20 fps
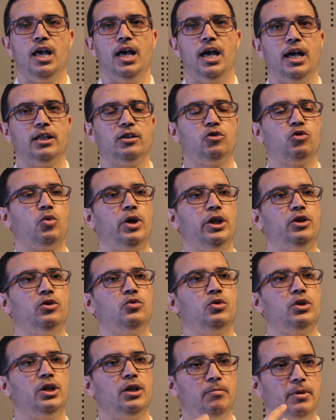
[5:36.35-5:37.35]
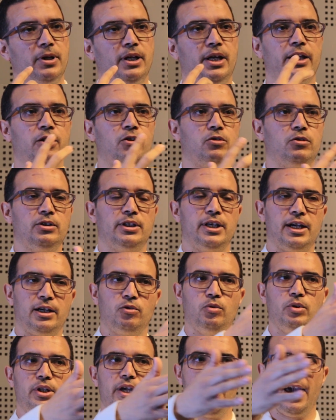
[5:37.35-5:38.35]
and try to keep an eye
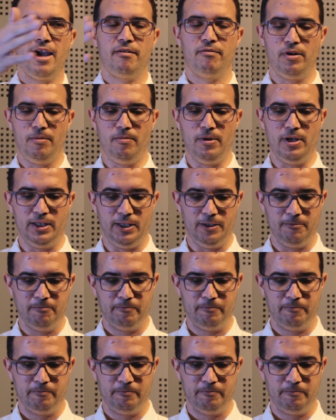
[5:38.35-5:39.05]
contact with everybody.